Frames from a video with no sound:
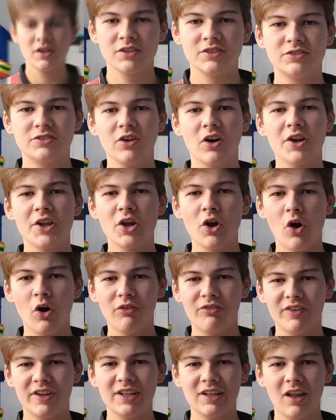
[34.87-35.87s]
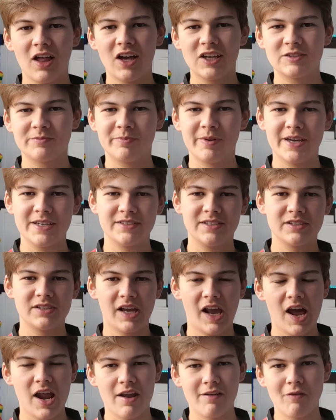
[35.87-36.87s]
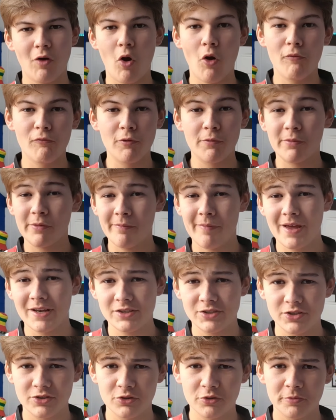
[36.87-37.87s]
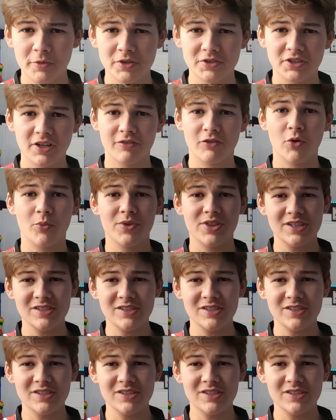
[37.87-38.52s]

Starting off in last place is a kind of honourable mention almost, and I've gone with the